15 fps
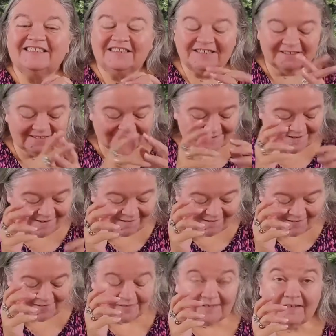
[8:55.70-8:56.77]
Just
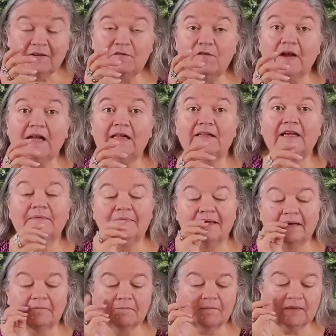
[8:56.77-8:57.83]
call a file name,
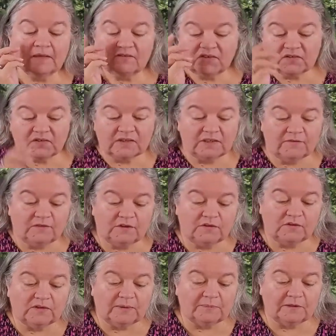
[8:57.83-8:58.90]
and just to give you
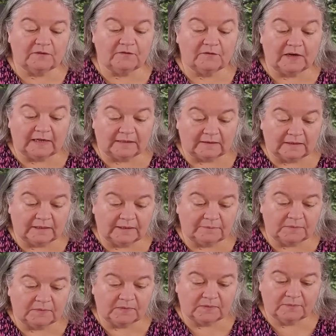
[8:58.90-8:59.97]
some of the file
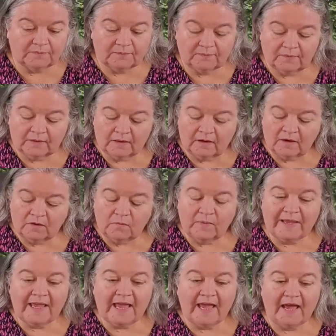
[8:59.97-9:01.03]
names,
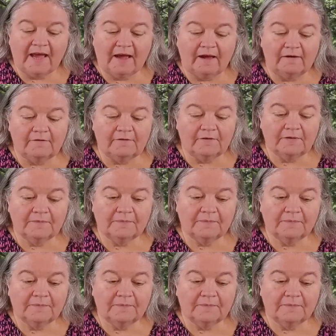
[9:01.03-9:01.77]
we have